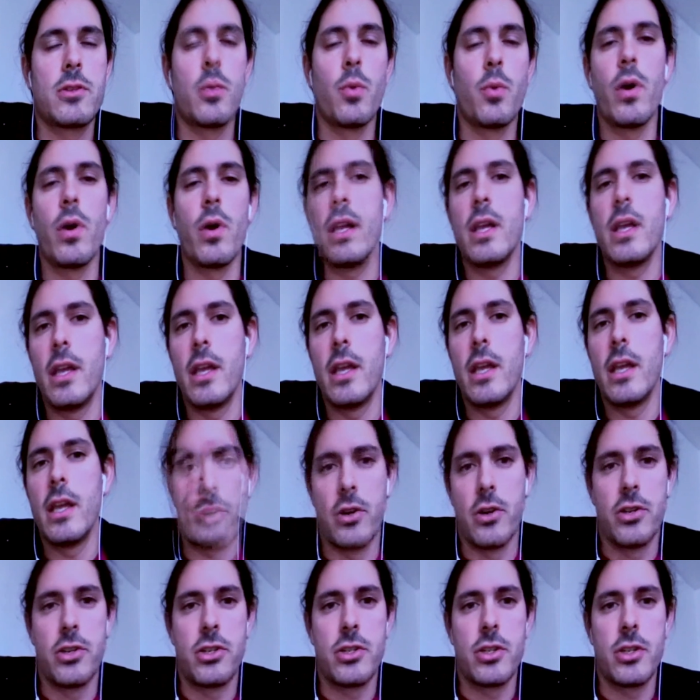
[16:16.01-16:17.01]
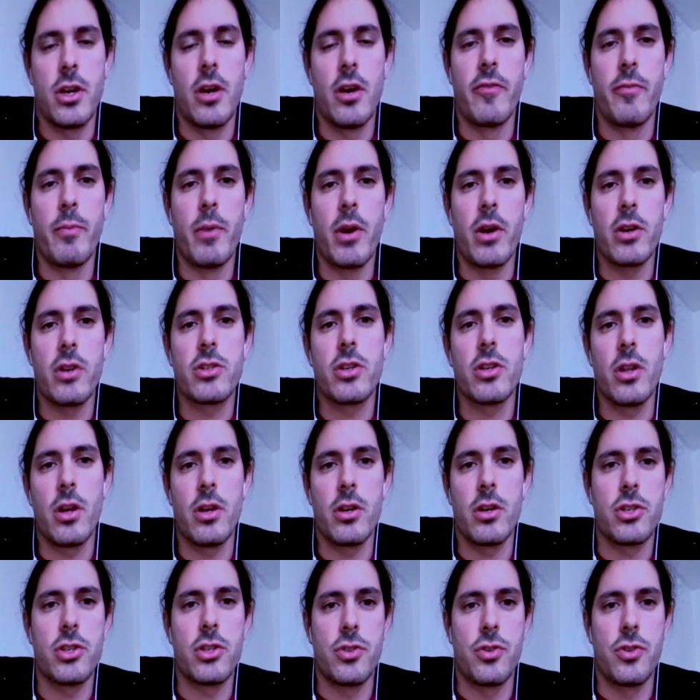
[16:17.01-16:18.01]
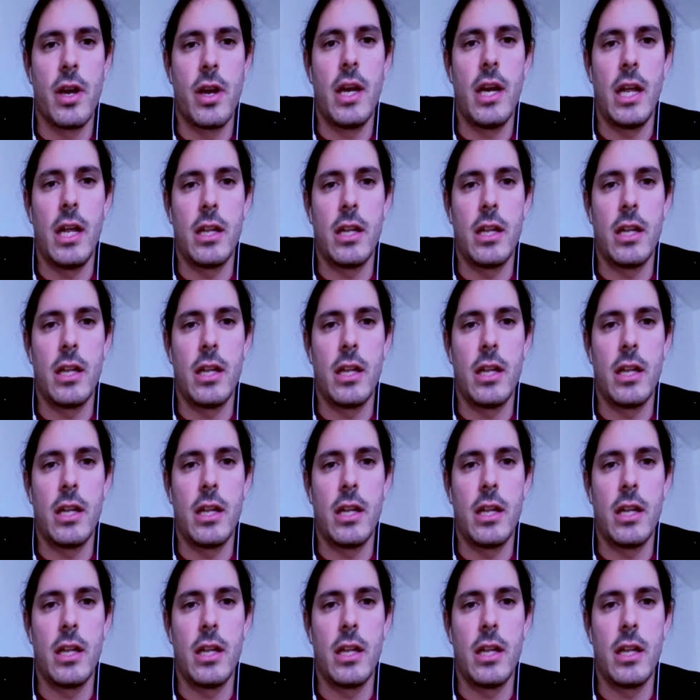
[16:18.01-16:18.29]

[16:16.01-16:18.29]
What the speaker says: 20 years of martial arts